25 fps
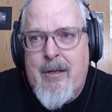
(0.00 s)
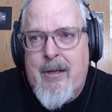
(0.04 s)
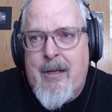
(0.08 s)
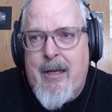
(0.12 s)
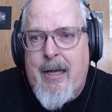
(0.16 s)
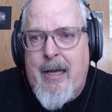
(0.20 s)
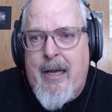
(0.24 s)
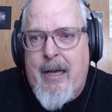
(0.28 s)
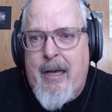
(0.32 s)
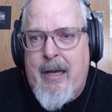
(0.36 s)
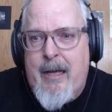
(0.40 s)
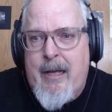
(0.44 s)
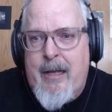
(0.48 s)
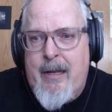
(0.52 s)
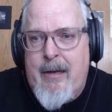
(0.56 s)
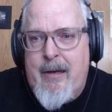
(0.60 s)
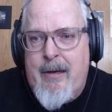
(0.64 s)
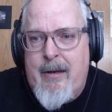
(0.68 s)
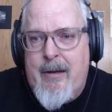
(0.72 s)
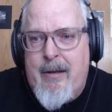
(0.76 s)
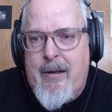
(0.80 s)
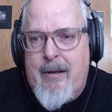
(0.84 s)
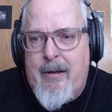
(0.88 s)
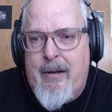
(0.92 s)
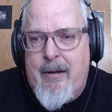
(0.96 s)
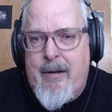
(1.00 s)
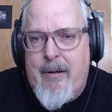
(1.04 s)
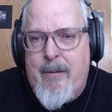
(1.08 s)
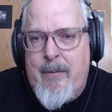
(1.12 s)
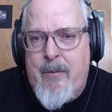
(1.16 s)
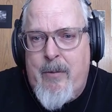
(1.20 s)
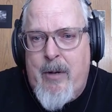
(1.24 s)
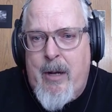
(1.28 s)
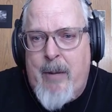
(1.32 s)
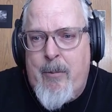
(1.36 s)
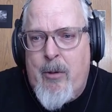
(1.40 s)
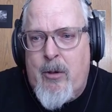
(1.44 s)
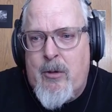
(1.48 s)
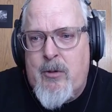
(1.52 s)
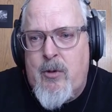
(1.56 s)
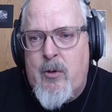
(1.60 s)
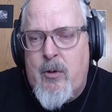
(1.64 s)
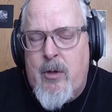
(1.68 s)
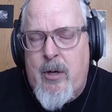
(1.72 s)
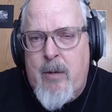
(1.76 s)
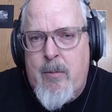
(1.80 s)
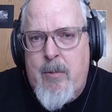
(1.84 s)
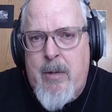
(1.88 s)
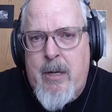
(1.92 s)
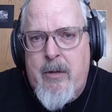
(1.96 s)
And I'm also
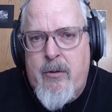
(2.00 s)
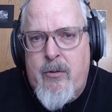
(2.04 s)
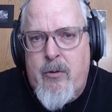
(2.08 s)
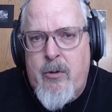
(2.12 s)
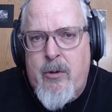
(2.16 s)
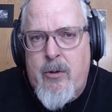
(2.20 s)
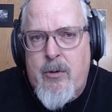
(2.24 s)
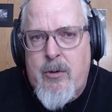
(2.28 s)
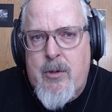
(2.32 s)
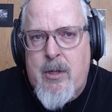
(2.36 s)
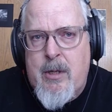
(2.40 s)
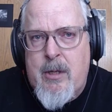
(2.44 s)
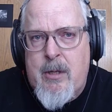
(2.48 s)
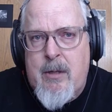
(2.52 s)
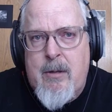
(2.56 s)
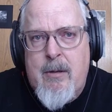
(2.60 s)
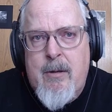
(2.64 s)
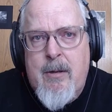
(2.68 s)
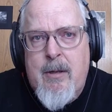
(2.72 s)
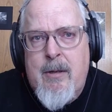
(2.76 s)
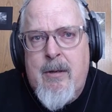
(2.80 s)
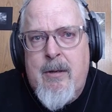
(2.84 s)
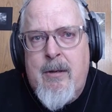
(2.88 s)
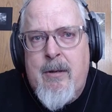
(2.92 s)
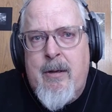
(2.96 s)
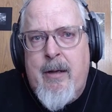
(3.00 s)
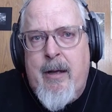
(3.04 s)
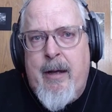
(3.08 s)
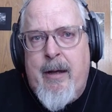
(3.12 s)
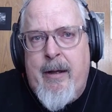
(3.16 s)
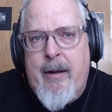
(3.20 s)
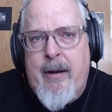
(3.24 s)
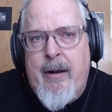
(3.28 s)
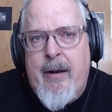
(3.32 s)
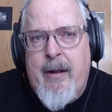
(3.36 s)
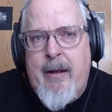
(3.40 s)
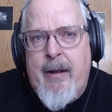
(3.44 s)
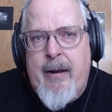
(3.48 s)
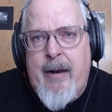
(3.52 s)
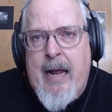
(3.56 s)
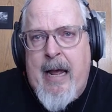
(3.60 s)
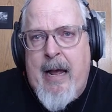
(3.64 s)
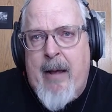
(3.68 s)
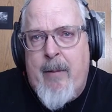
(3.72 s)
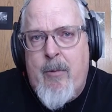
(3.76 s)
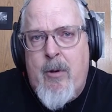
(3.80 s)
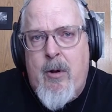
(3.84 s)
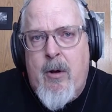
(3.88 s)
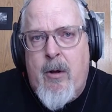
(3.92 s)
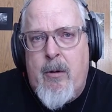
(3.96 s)
going to be introducing an
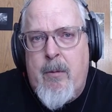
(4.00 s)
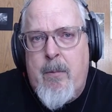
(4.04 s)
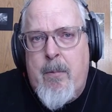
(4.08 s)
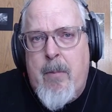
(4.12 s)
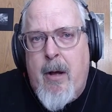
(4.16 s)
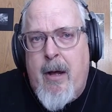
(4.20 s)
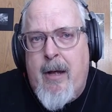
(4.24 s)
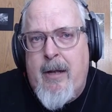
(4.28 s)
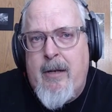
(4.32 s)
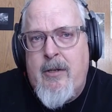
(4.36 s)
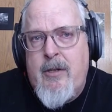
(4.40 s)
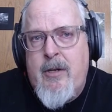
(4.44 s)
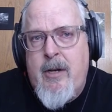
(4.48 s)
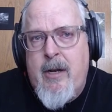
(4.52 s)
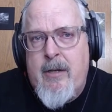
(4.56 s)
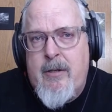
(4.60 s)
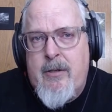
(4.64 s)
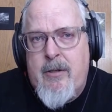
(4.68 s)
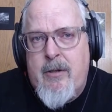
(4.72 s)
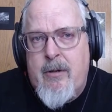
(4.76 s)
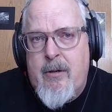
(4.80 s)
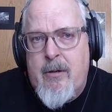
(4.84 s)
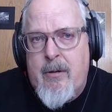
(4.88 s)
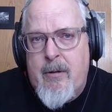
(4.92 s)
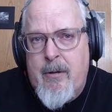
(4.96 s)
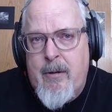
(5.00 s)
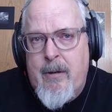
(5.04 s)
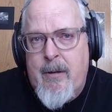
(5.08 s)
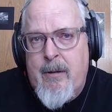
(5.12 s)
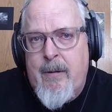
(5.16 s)
app called Podchaser